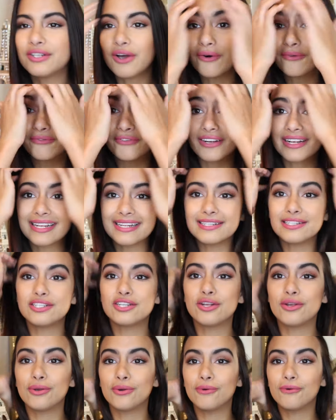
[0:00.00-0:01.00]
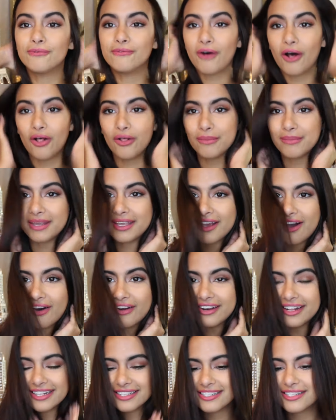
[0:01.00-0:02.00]
Don't forget to follow me
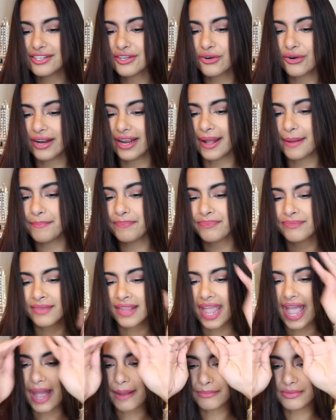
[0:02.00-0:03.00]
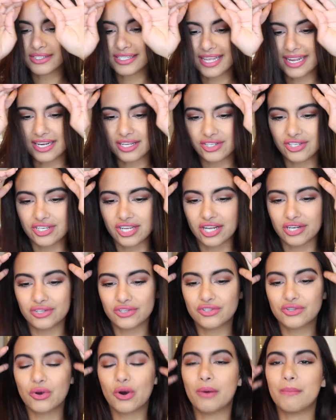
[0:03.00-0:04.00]
on Instagram at
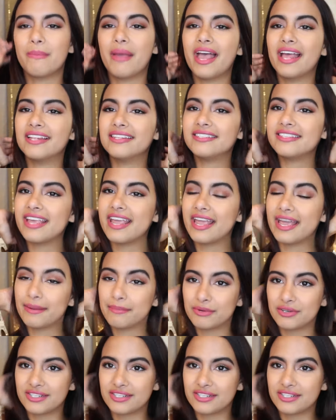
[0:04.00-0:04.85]
mercedesg_benz and